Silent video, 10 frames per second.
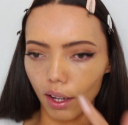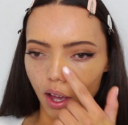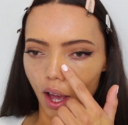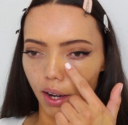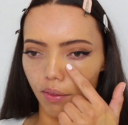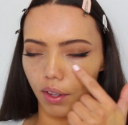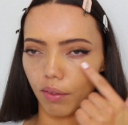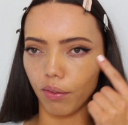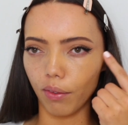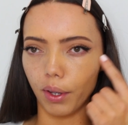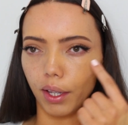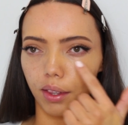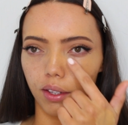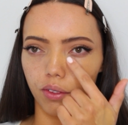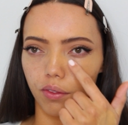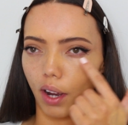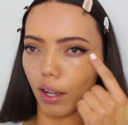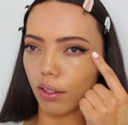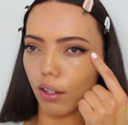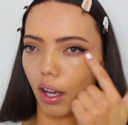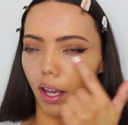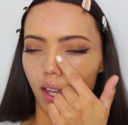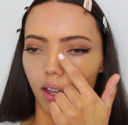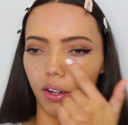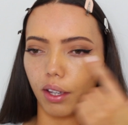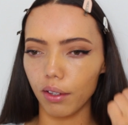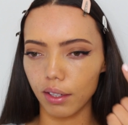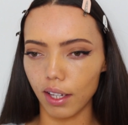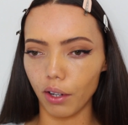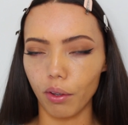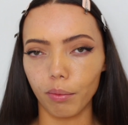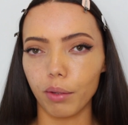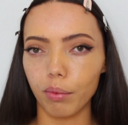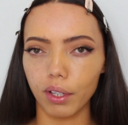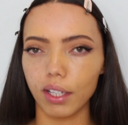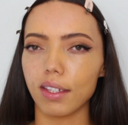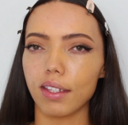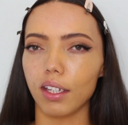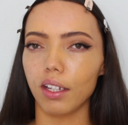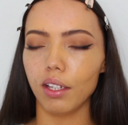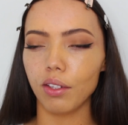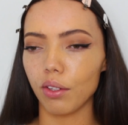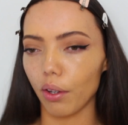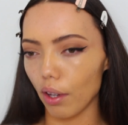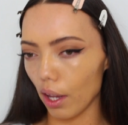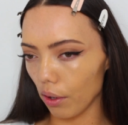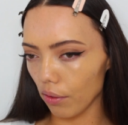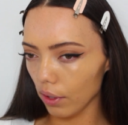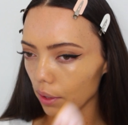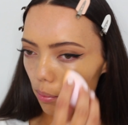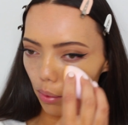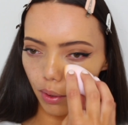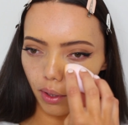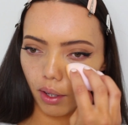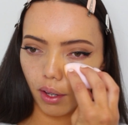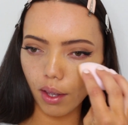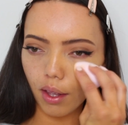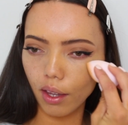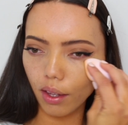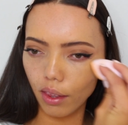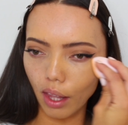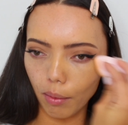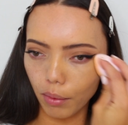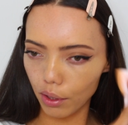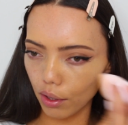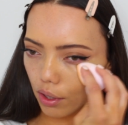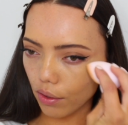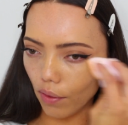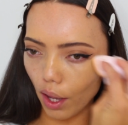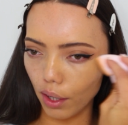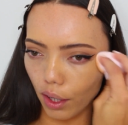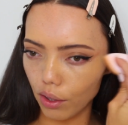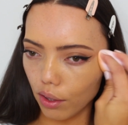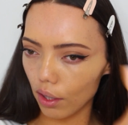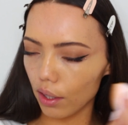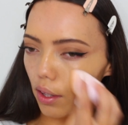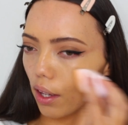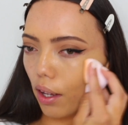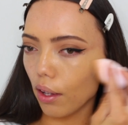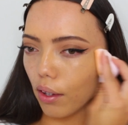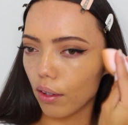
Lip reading: I kind of avoid the direct eye area because I know I'm going to put concealer, so I don't really put that much foundation under there.